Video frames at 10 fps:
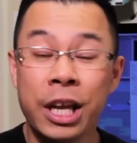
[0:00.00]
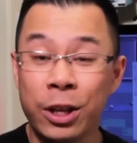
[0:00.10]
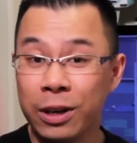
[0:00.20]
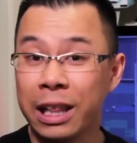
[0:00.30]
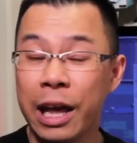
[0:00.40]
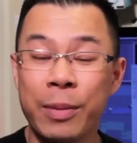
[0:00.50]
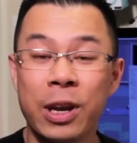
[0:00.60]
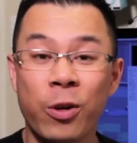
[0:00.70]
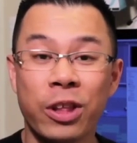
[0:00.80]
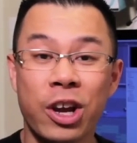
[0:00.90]
You can let me
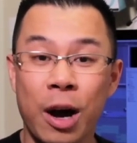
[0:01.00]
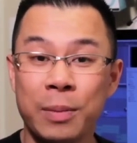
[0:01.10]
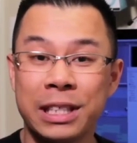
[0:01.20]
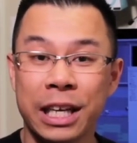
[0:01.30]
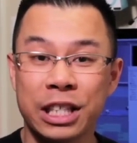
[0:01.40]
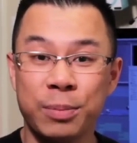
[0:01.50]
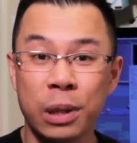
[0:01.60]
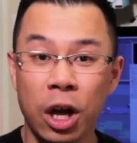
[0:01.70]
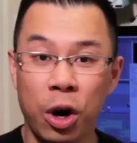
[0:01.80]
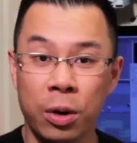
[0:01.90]
know in the comments section
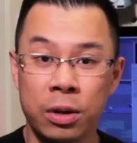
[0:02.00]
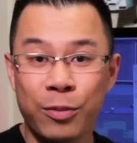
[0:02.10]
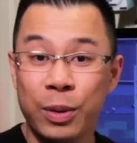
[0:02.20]
below.